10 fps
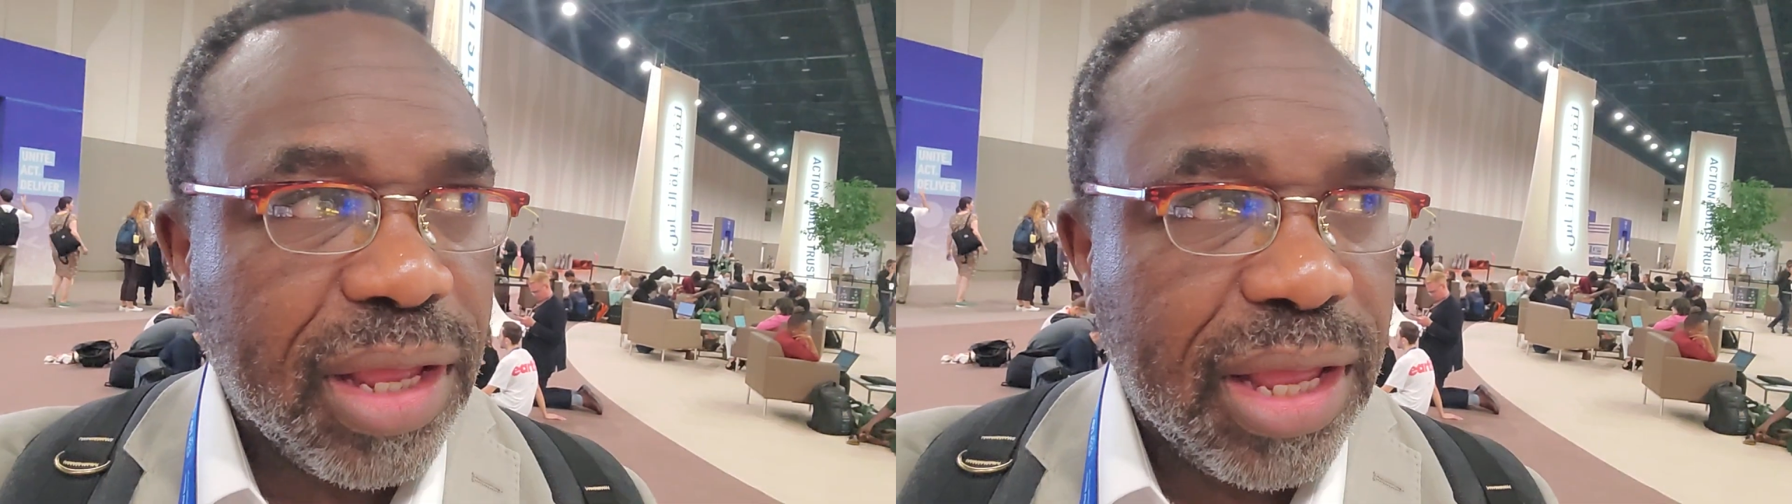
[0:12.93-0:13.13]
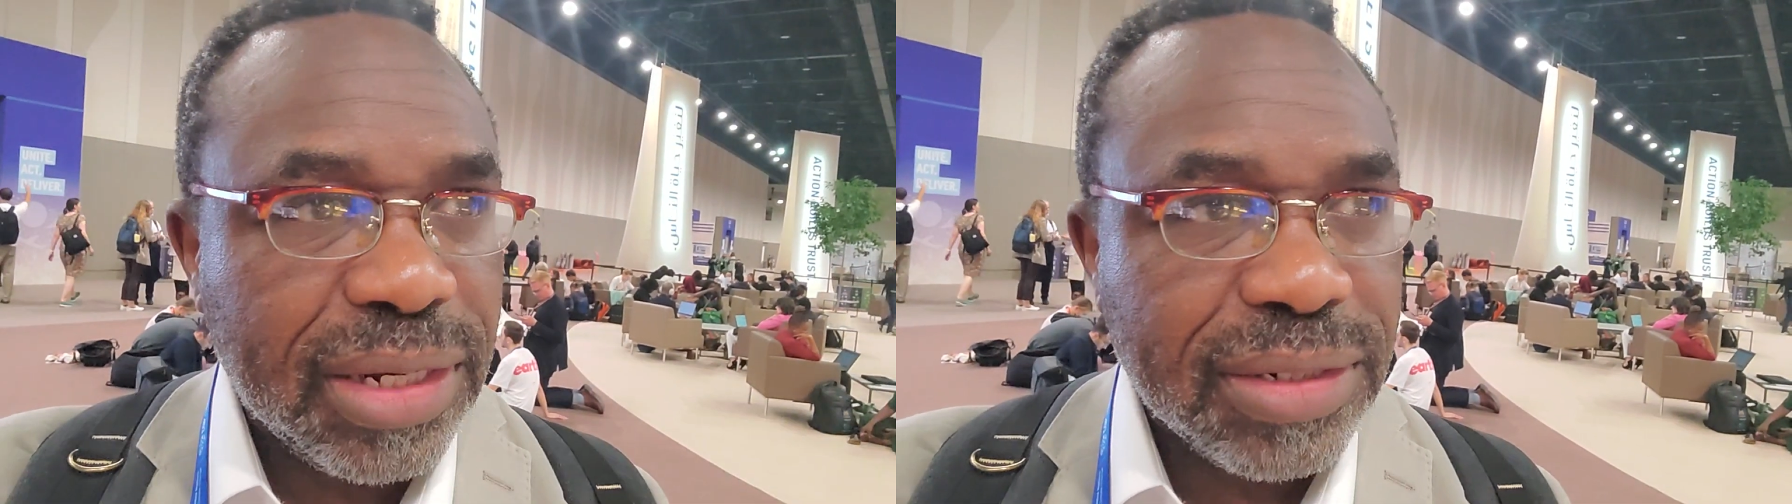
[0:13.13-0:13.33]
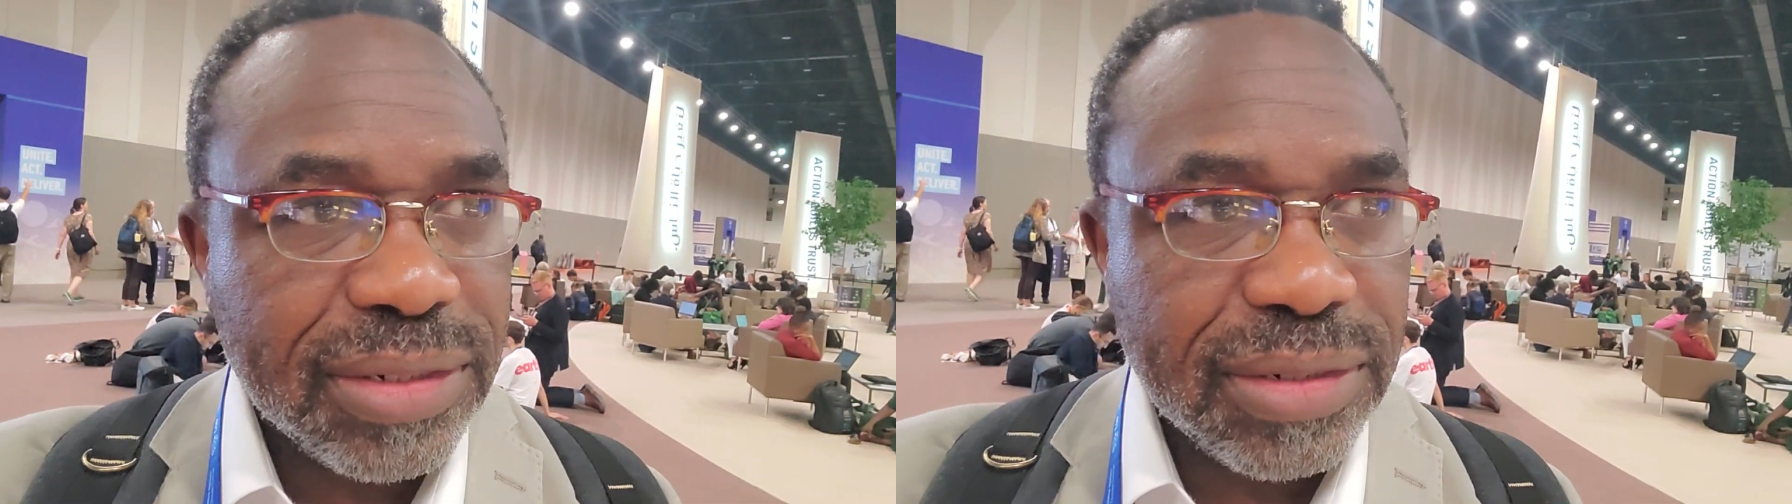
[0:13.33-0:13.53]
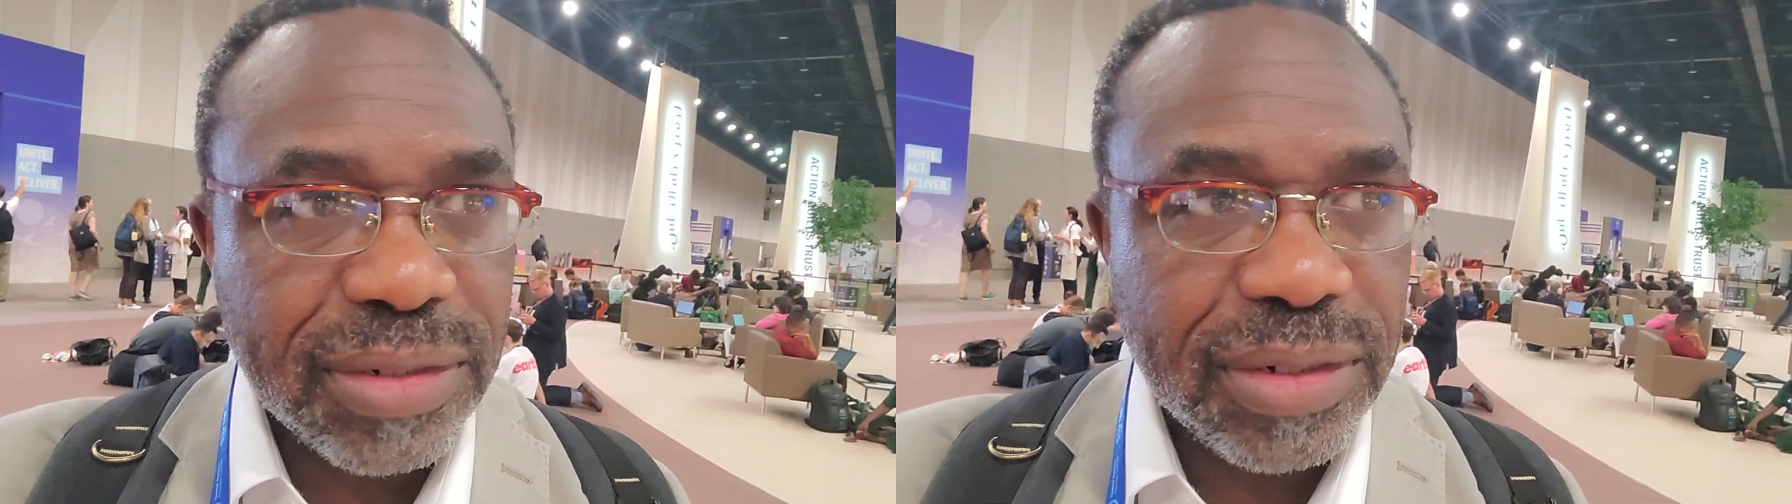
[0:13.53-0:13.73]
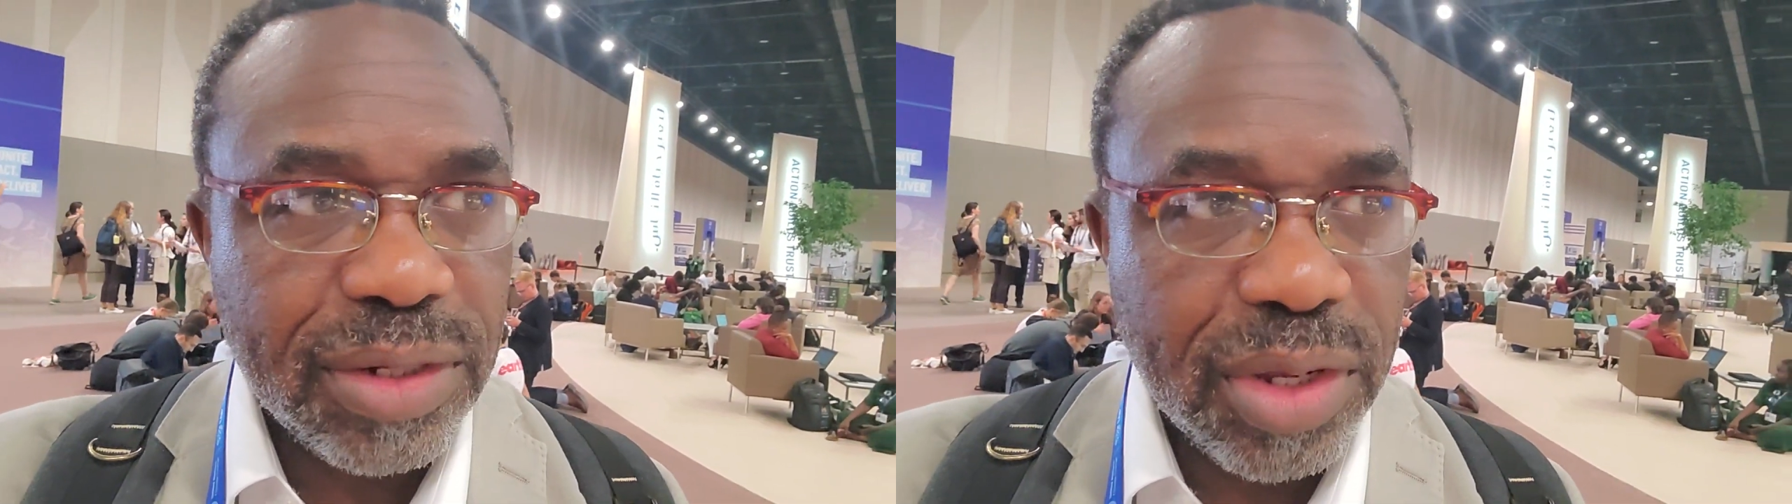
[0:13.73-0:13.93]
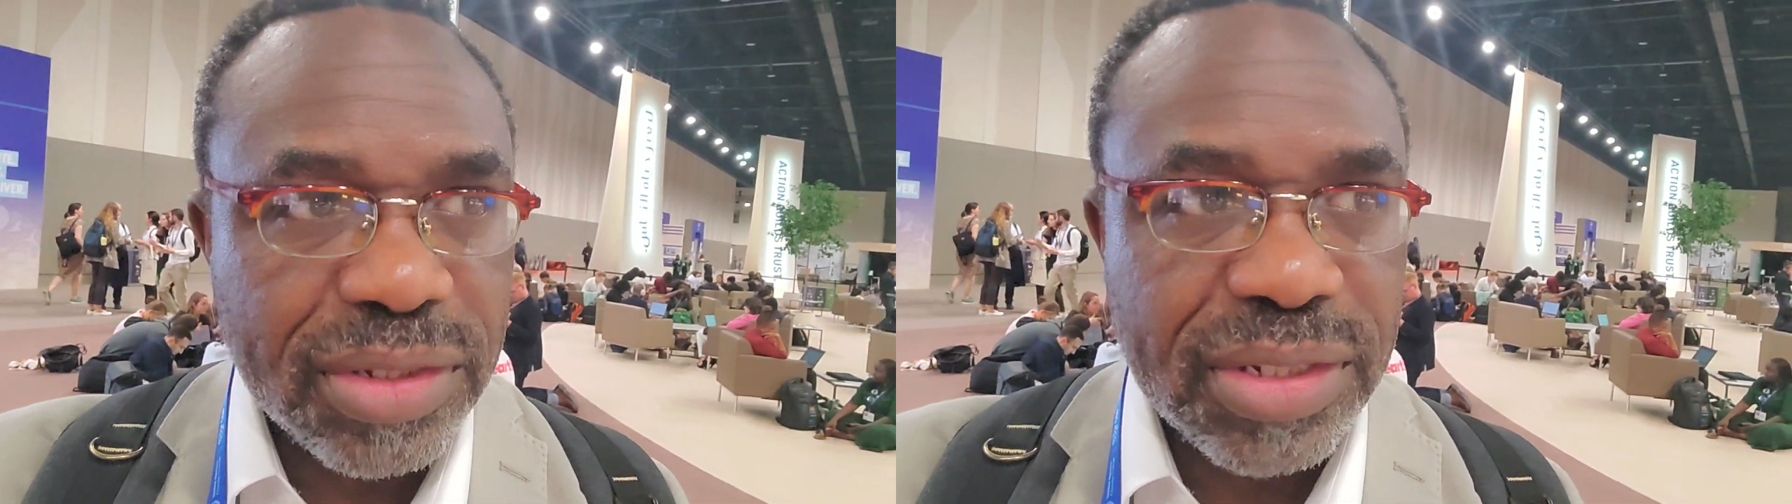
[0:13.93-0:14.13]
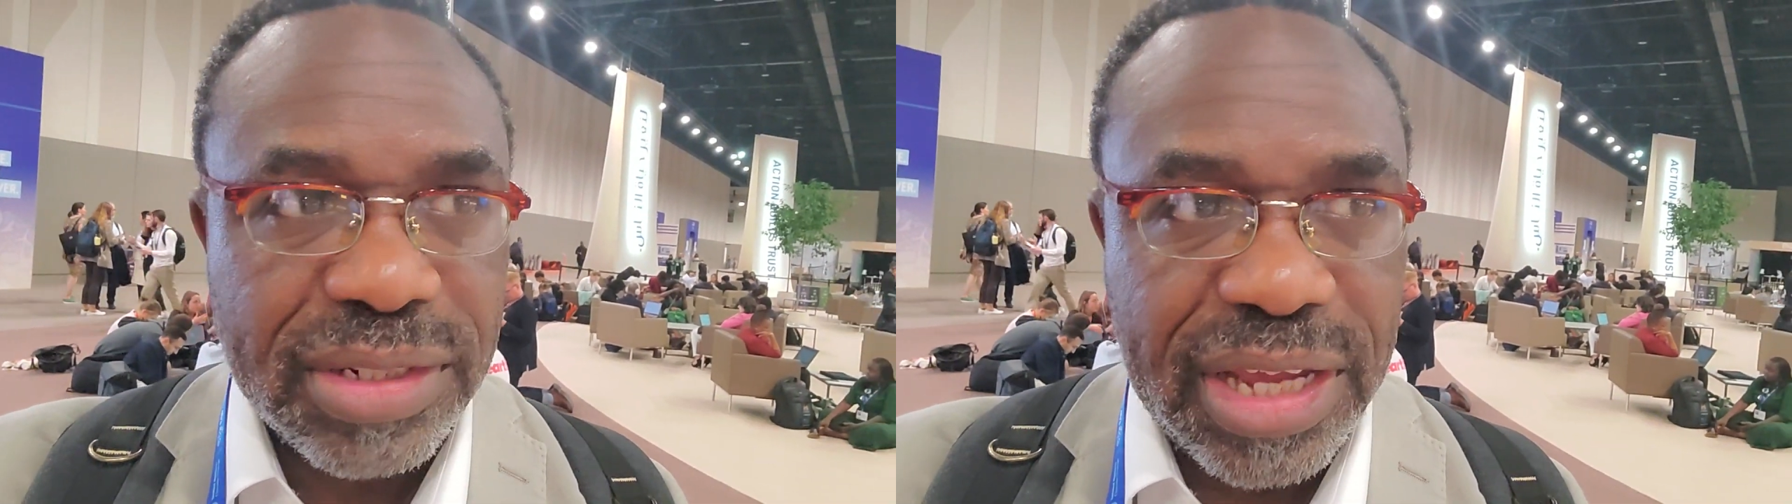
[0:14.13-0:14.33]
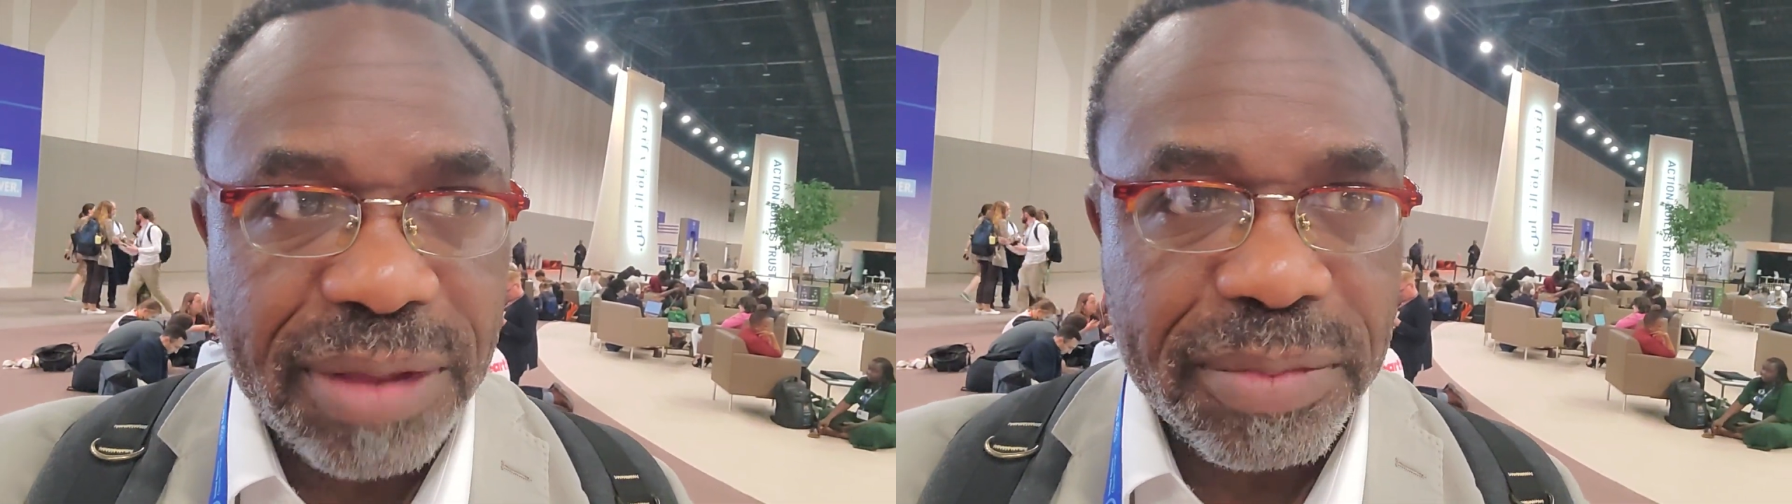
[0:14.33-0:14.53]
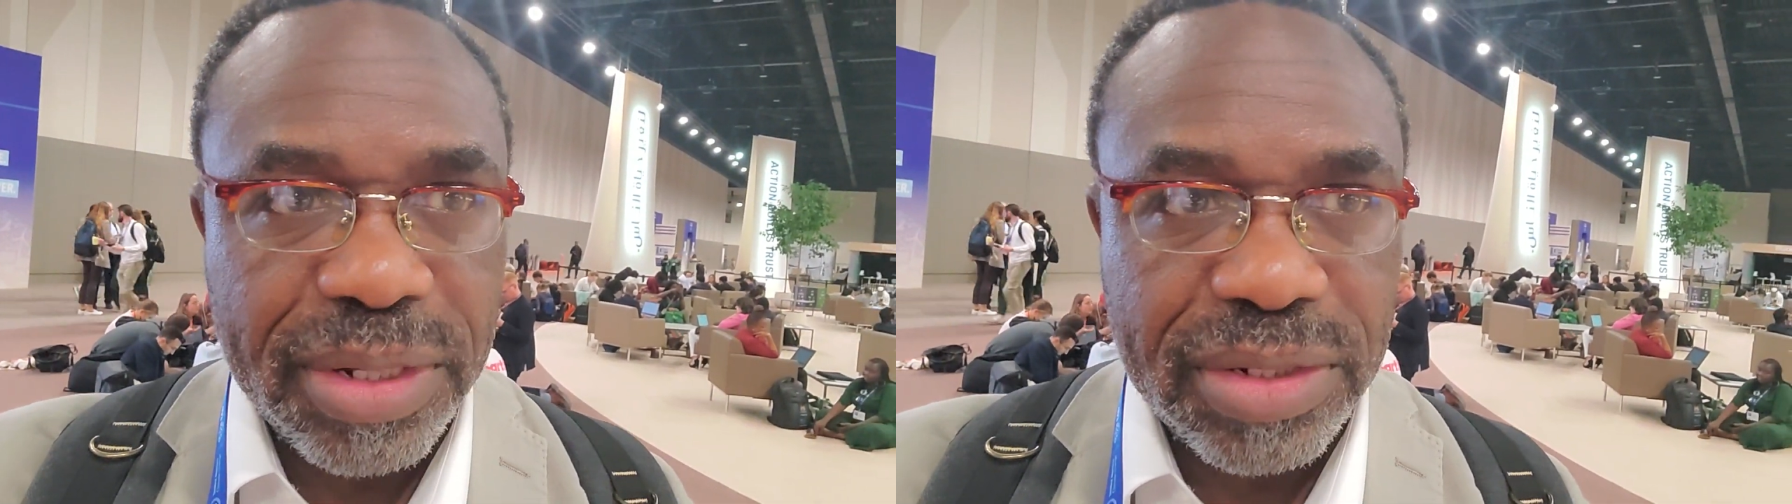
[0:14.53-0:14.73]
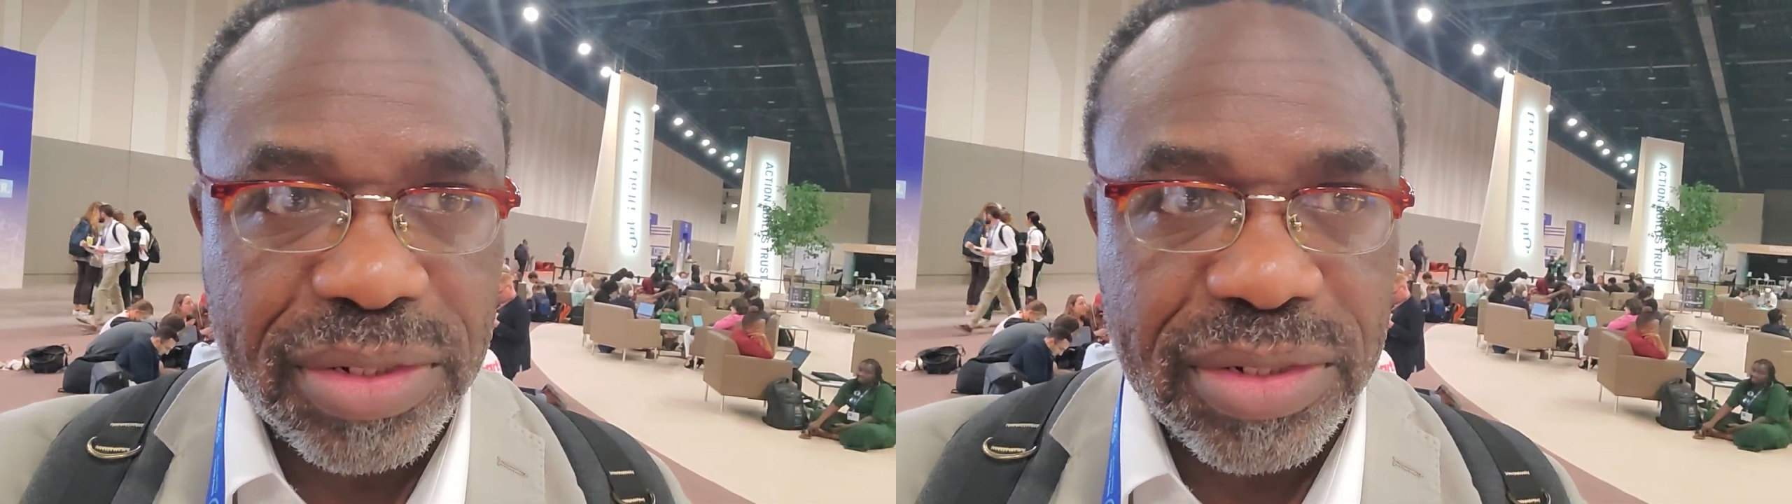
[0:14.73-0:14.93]
And loss and
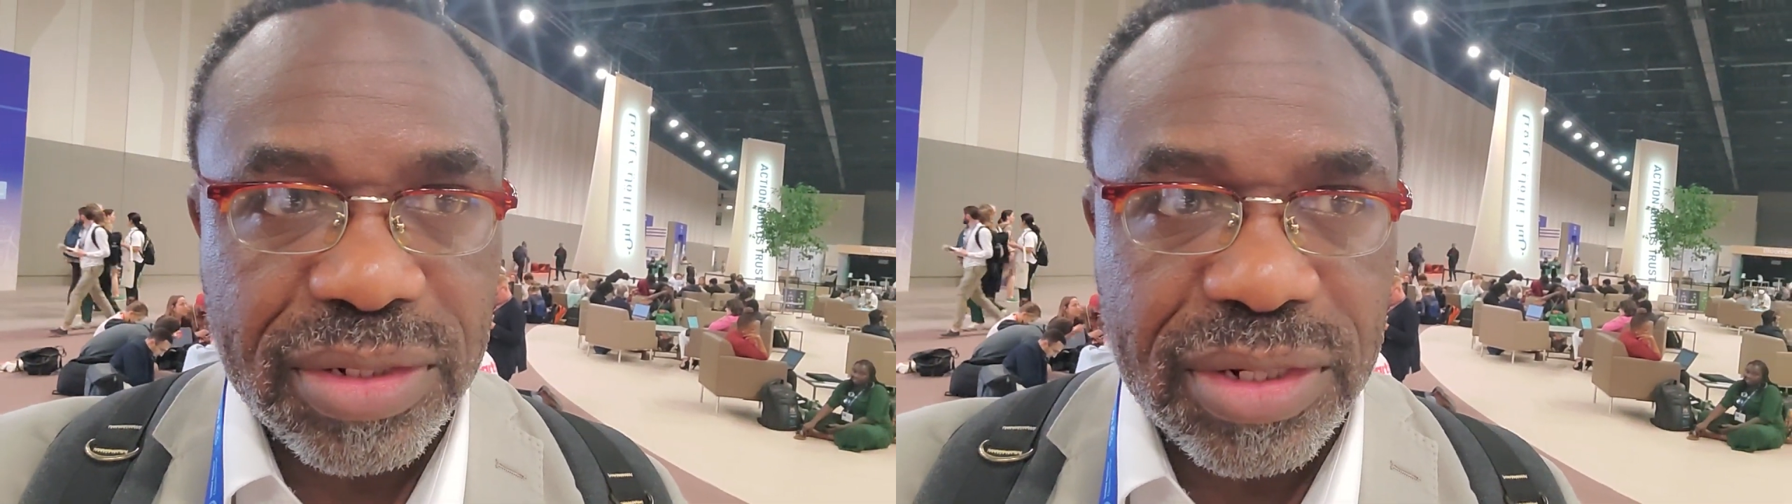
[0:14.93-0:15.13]
damage